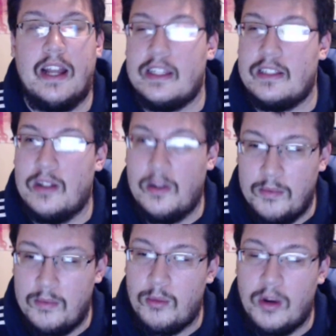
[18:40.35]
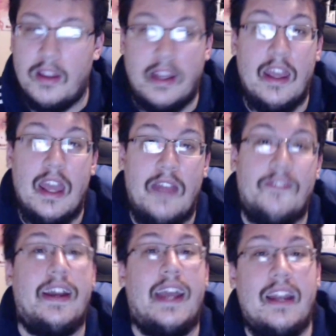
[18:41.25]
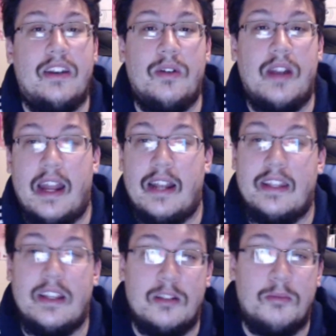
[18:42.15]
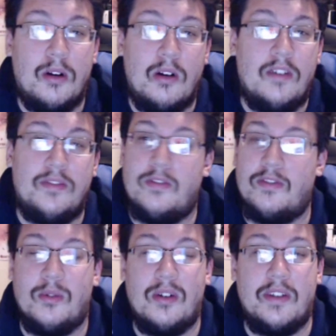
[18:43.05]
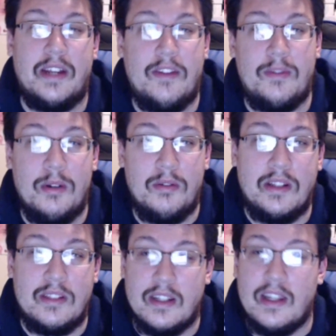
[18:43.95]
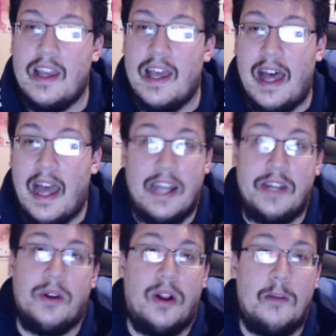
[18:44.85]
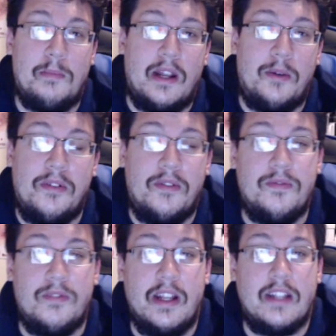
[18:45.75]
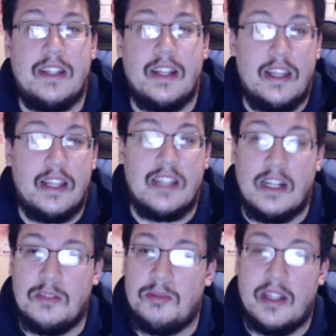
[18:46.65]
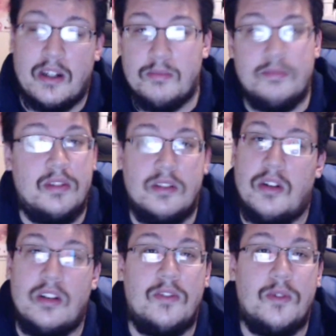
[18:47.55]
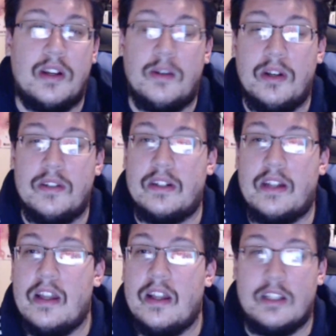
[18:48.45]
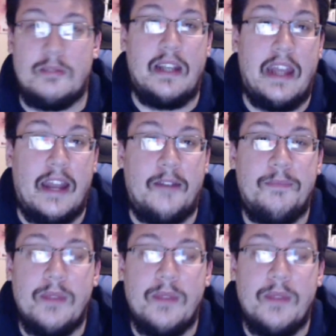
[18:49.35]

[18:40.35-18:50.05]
I still am more like, if I had to and I had to take tomorrow off for whatever God forbid reason, I'd do it in a heartbeat. I wouldn't freaking second guess it. I'd just be like, oh, call off work or whatever, because my dad.